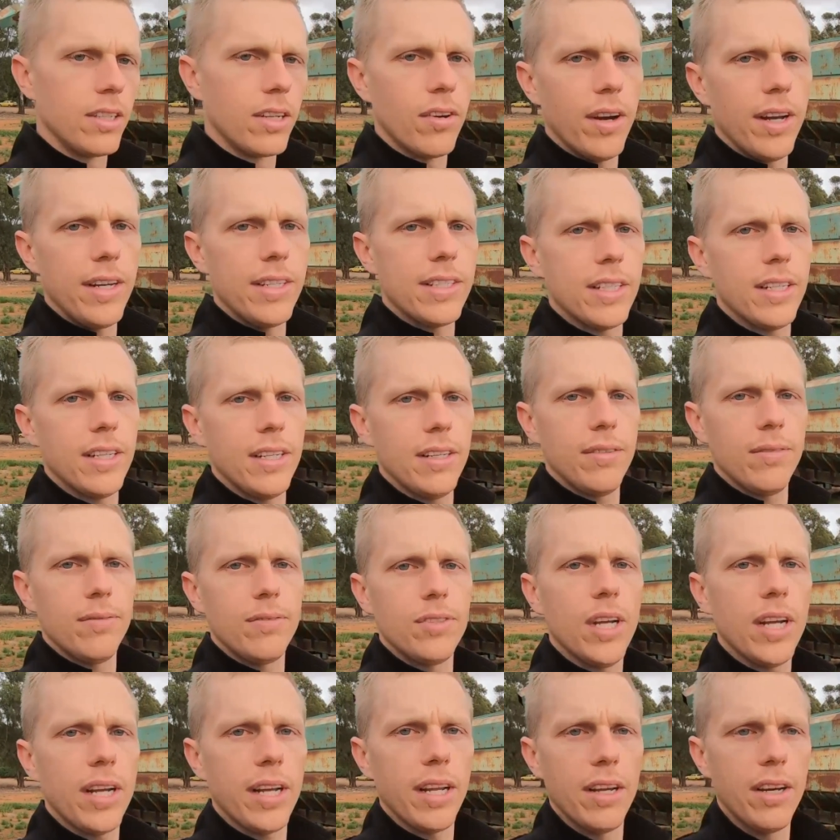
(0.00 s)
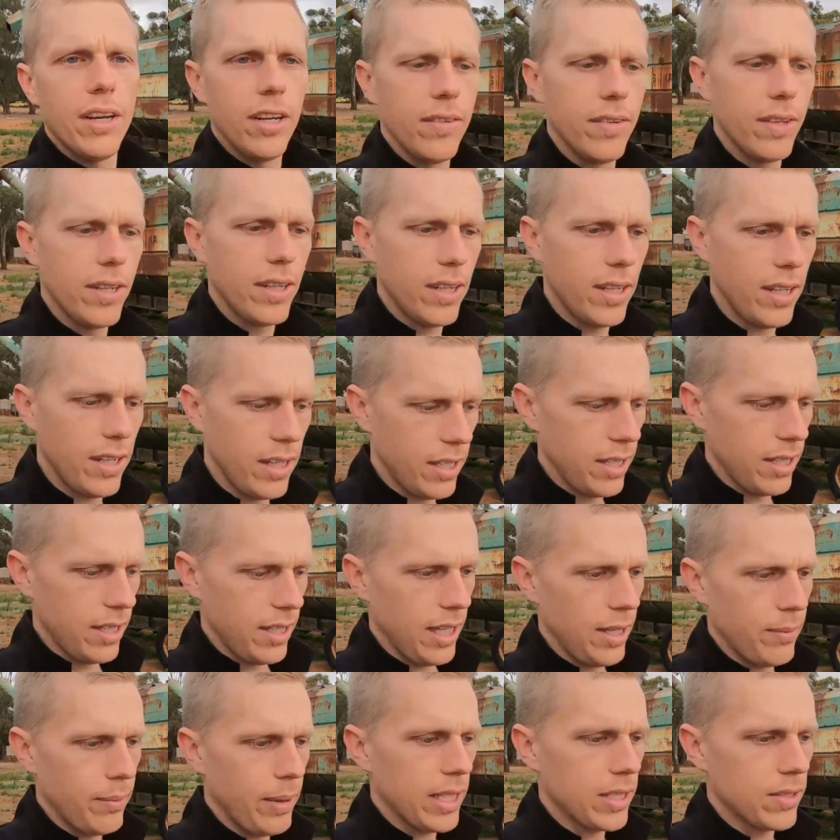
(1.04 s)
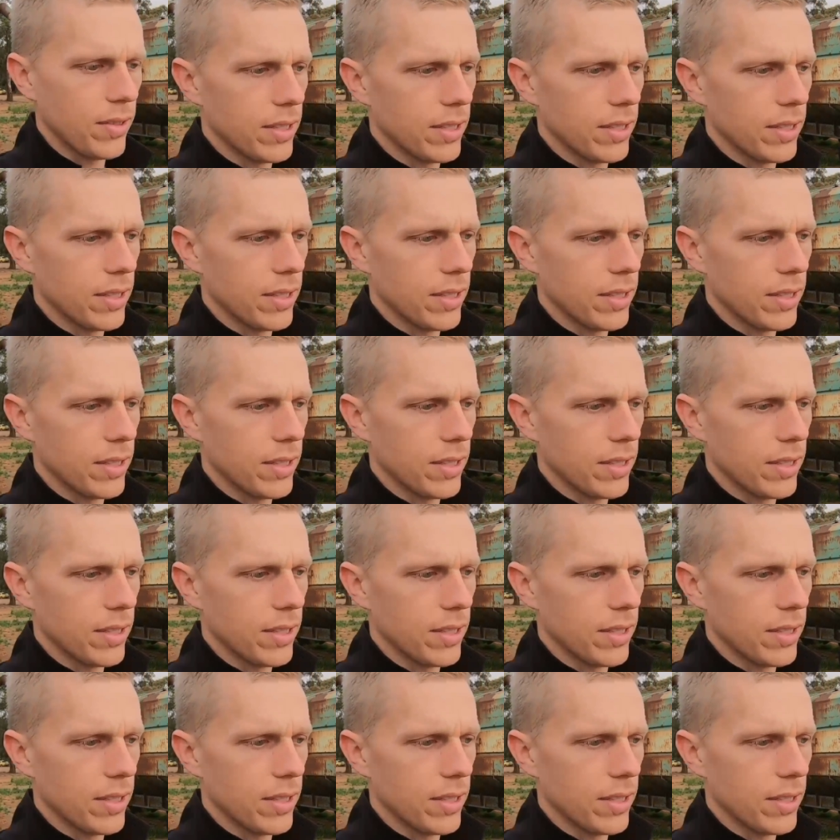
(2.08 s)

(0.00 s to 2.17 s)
grease it, check it over, make